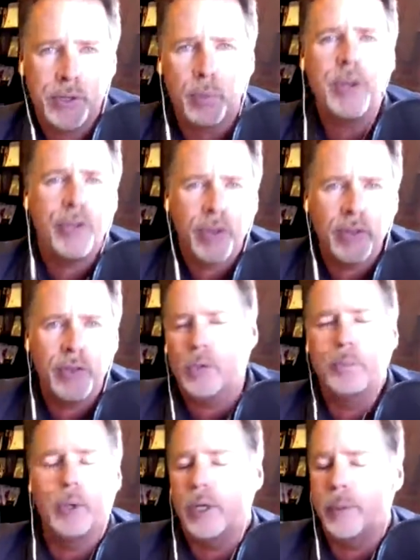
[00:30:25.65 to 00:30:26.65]
So we think
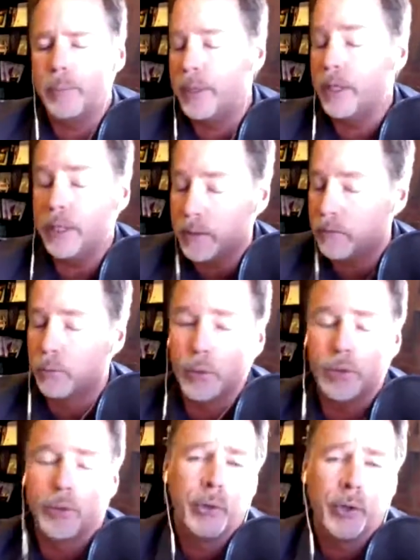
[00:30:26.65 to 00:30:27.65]
this book can be
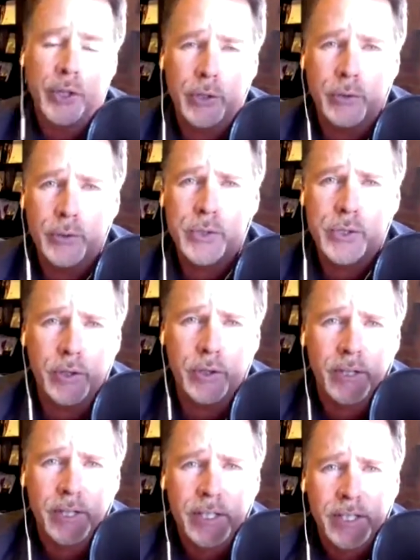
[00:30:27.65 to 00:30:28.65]
really, really huge.
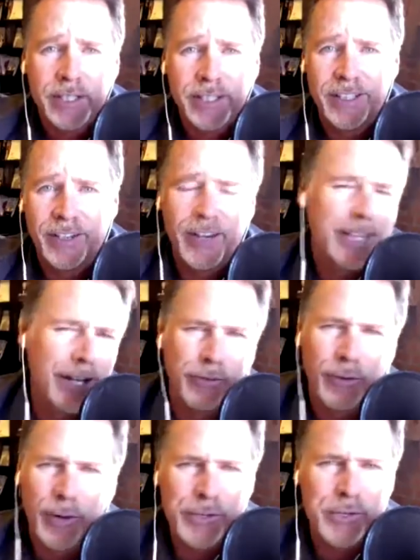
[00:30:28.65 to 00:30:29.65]
So I
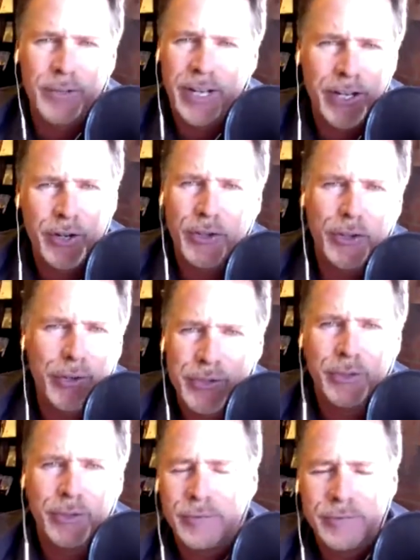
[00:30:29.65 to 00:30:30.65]
love Russell. I know you
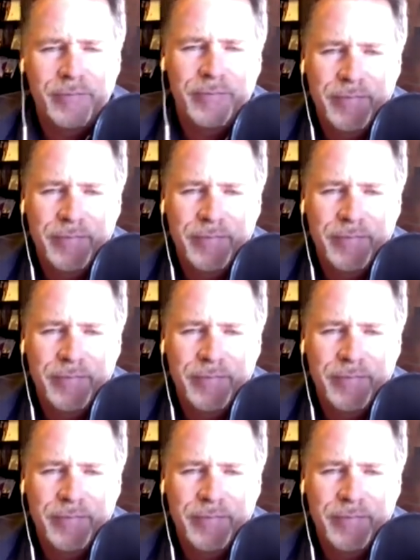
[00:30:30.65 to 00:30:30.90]
do too.